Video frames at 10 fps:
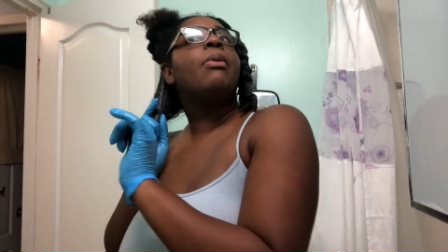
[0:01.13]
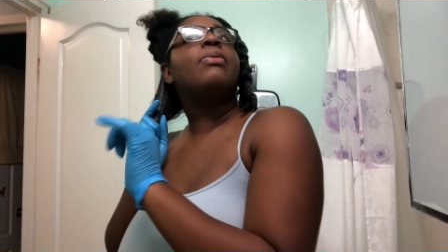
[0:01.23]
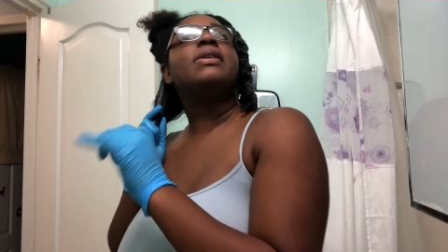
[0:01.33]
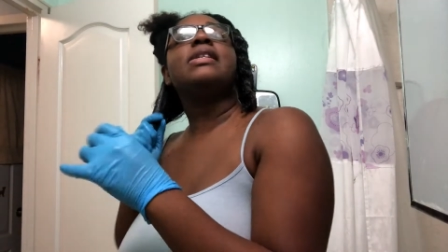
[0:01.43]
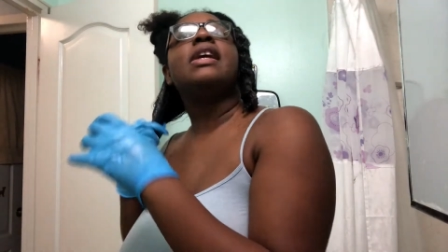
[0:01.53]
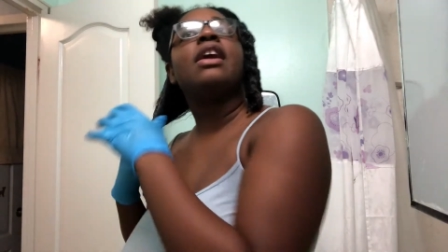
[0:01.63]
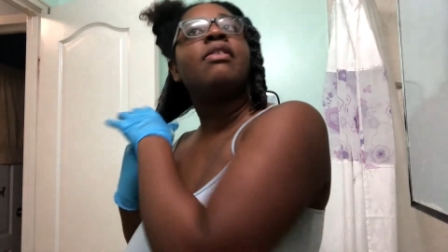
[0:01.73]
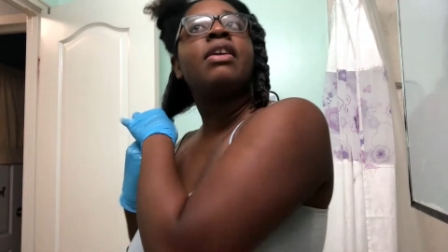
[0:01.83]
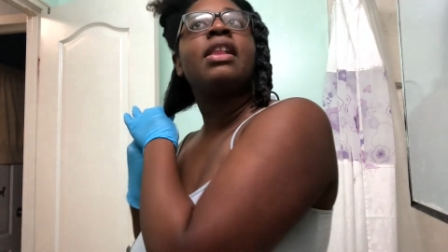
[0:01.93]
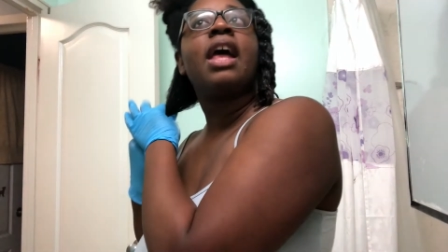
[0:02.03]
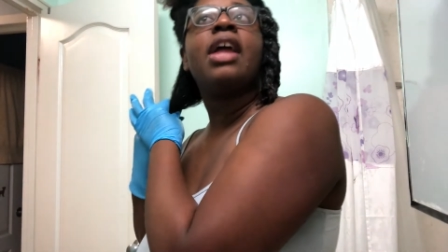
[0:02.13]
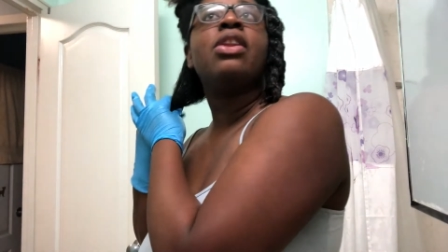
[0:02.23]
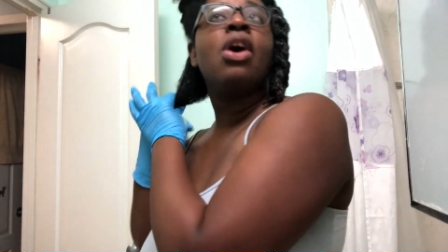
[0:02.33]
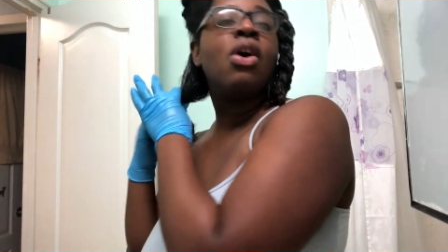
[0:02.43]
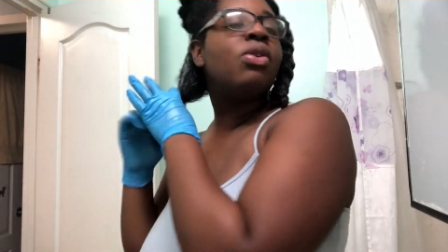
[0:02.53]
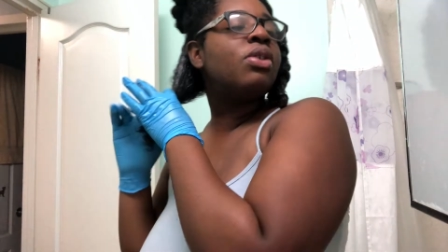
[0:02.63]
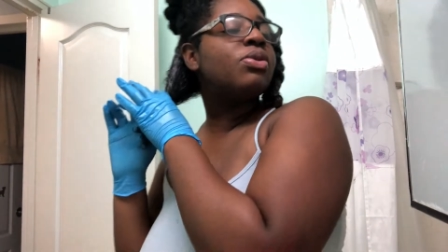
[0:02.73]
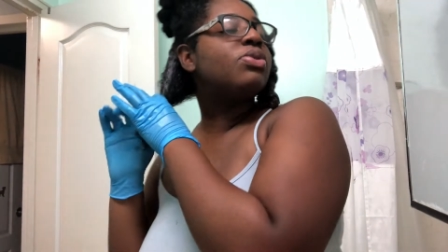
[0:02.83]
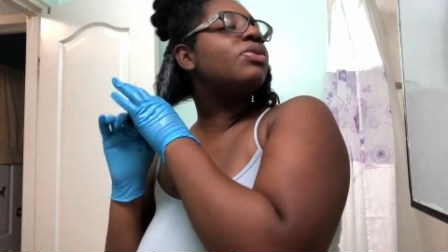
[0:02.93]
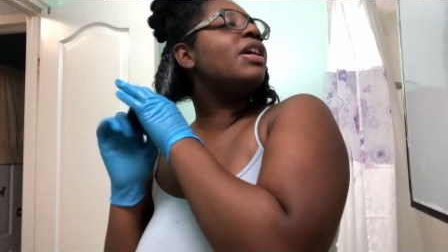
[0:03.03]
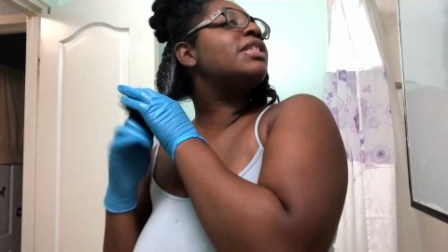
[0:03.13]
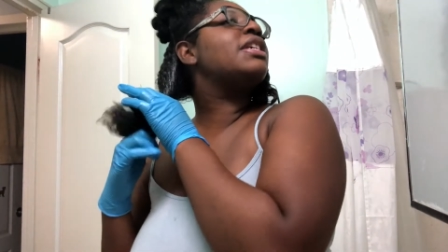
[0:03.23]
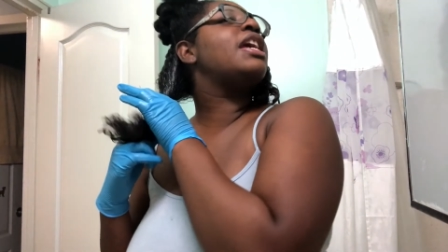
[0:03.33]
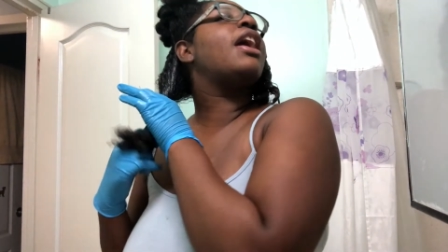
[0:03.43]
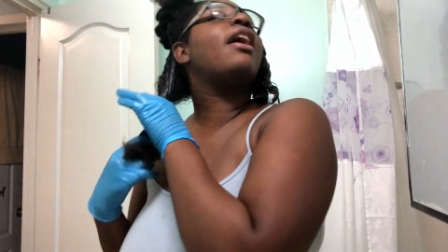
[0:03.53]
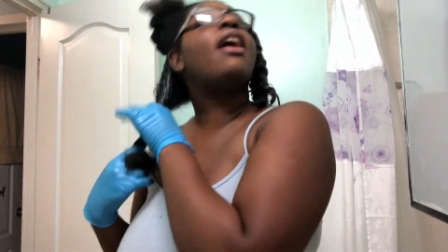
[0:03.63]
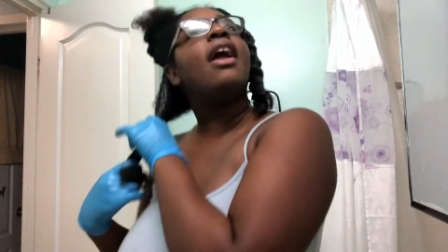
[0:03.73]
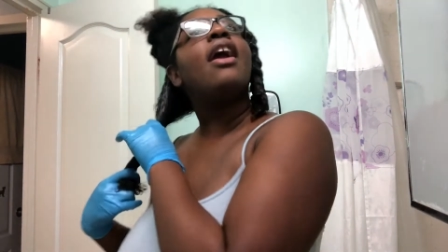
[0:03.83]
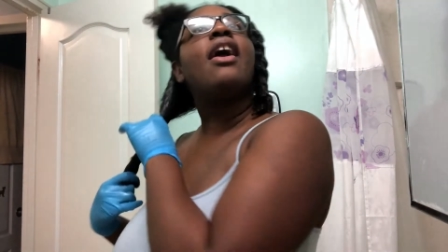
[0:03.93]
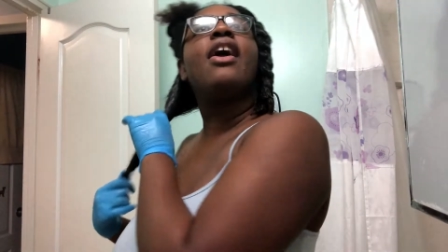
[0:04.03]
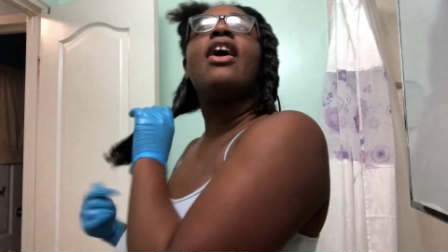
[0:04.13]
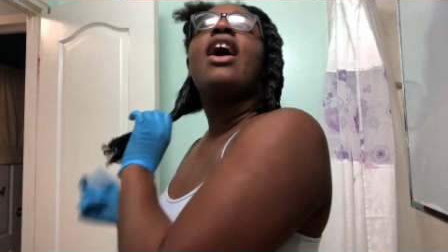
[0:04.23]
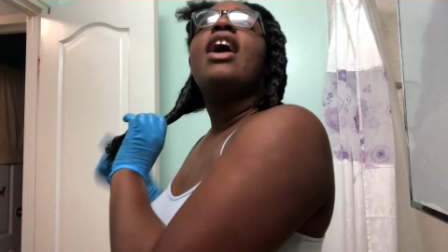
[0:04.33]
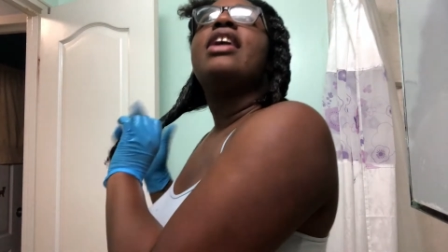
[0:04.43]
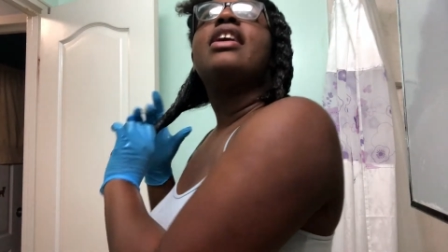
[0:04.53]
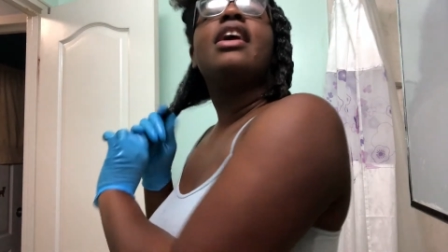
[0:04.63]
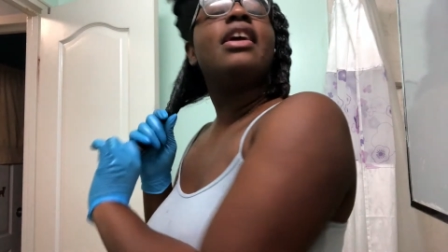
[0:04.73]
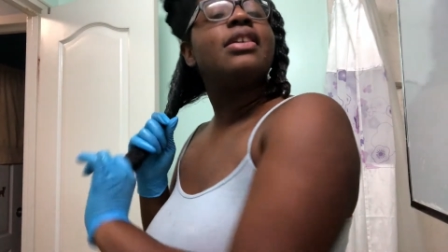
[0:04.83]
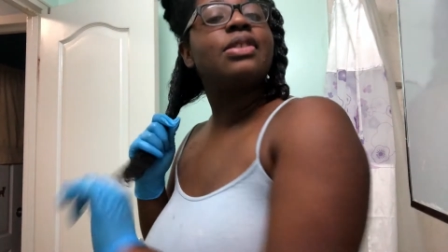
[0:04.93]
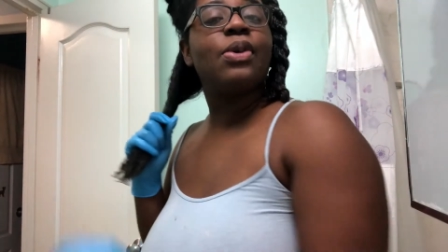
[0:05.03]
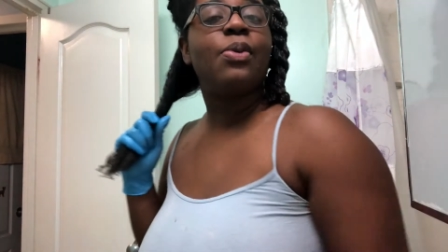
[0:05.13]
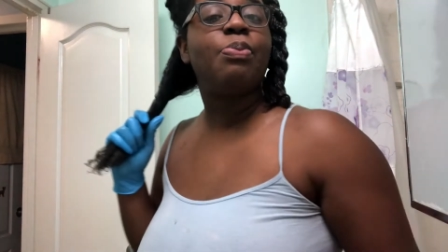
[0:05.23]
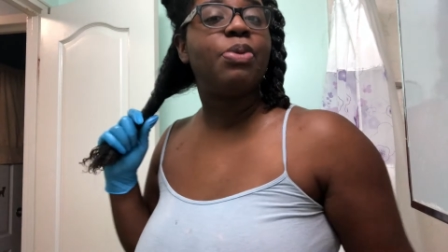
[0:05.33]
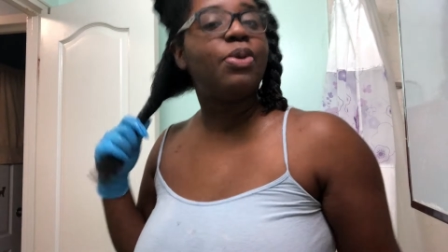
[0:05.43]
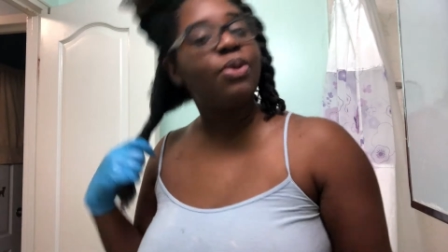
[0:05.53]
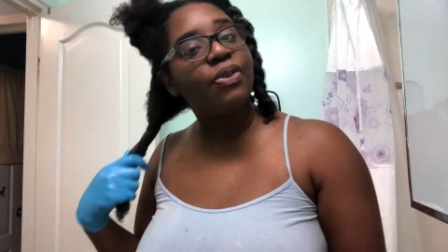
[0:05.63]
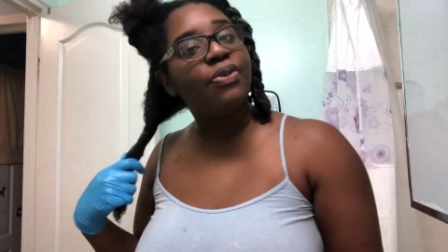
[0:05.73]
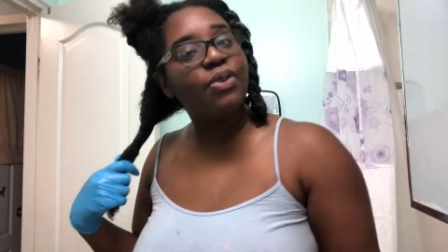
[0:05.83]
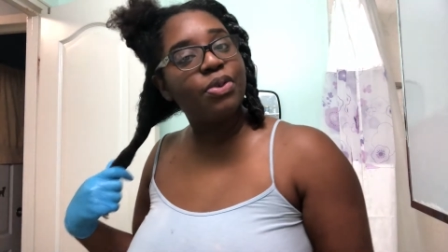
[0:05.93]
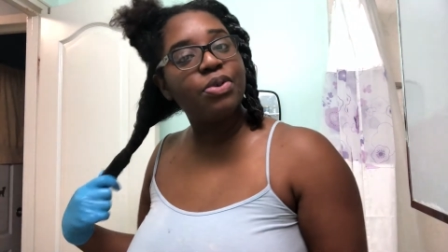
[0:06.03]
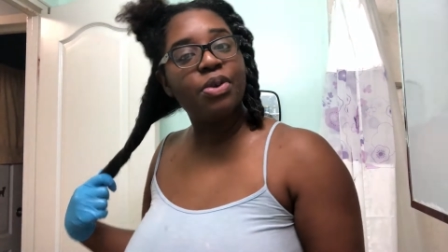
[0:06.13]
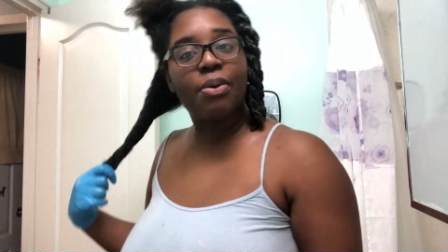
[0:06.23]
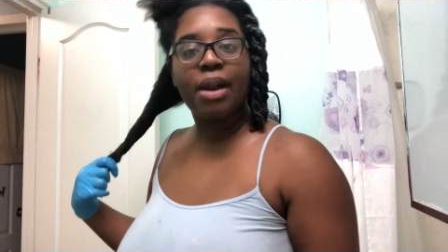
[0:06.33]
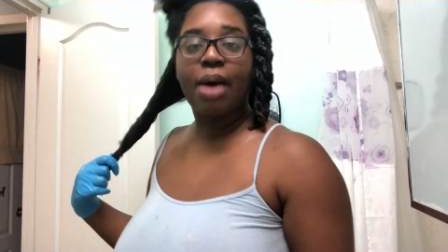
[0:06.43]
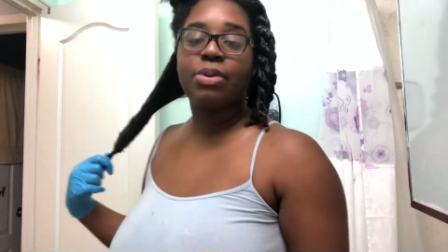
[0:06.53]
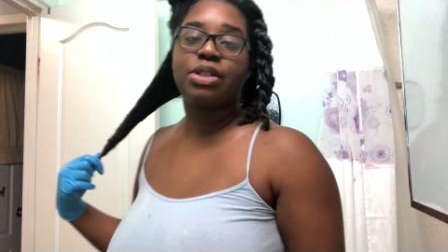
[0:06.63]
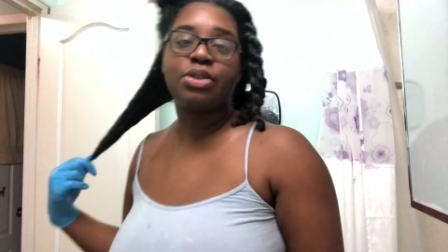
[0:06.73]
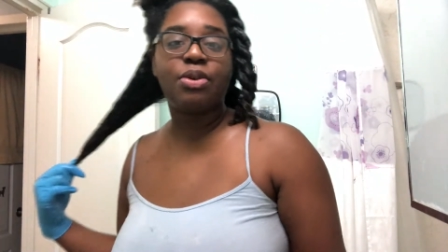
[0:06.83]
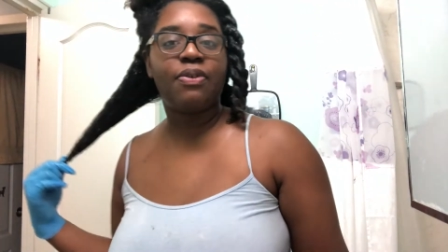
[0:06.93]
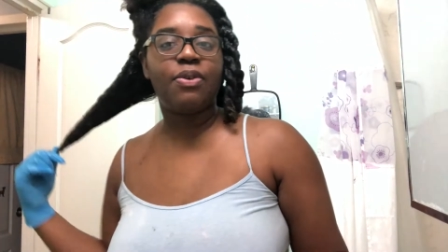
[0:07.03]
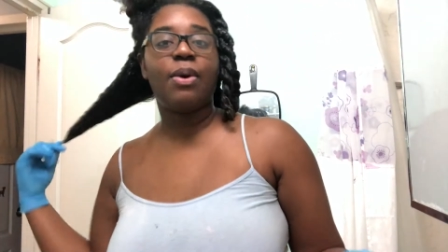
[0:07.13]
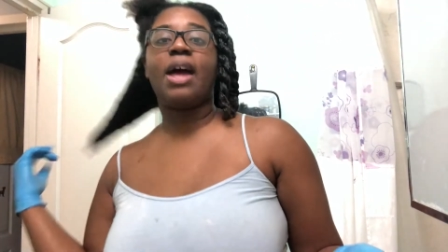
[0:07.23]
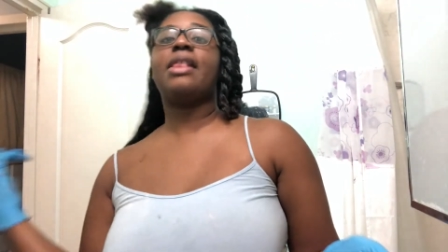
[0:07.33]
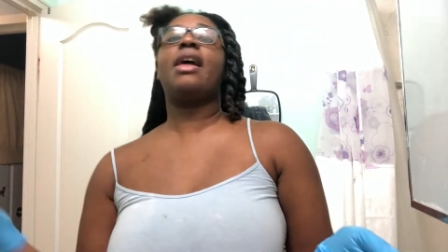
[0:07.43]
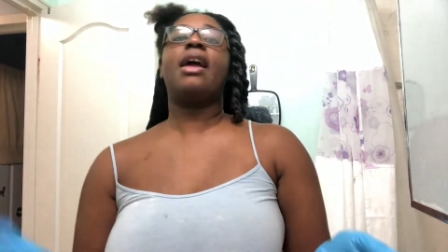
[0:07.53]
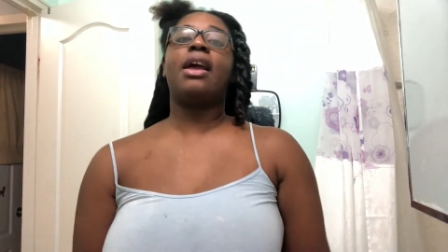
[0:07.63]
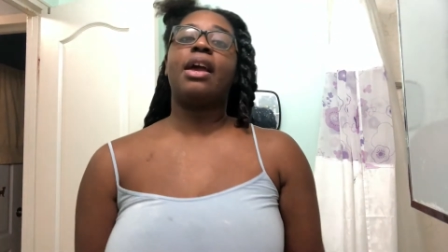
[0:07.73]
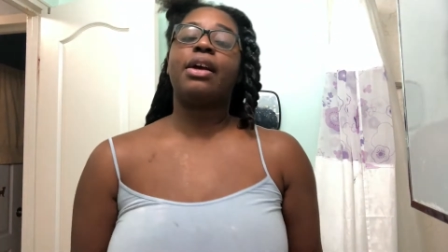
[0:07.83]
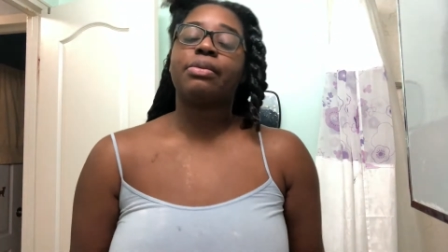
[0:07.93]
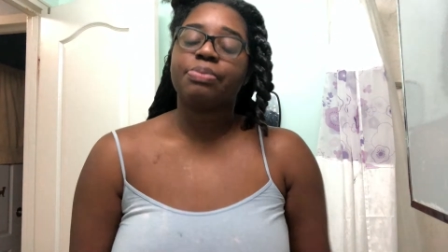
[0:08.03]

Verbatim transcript: always hearing like no don't do that to your hair your hair's so beautiful you know what I would do if you had that hair